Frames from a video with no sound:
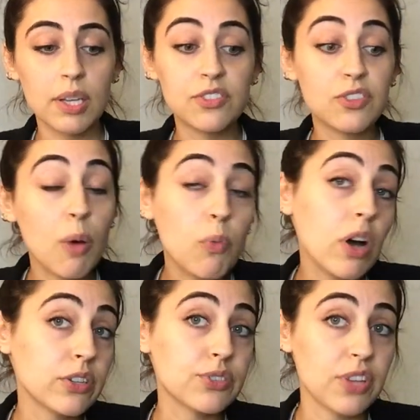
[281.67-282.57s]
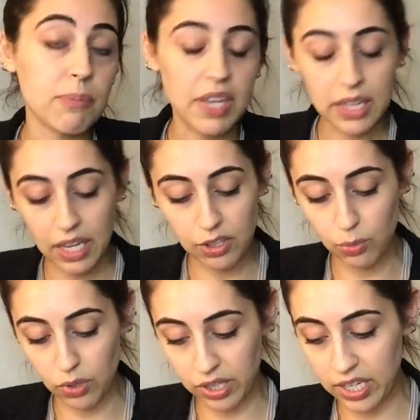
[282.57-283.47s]
someone or something that you
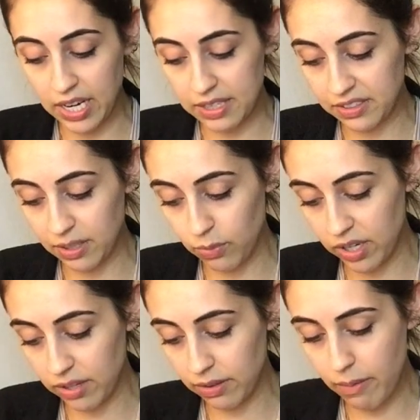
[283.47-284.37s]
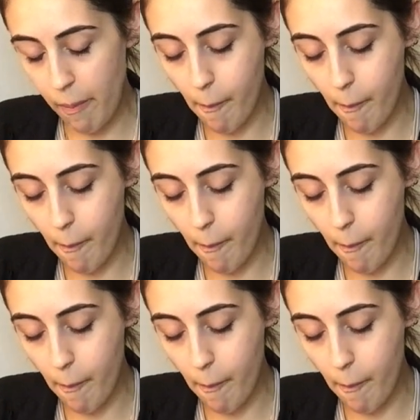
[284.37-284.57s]
were connecting with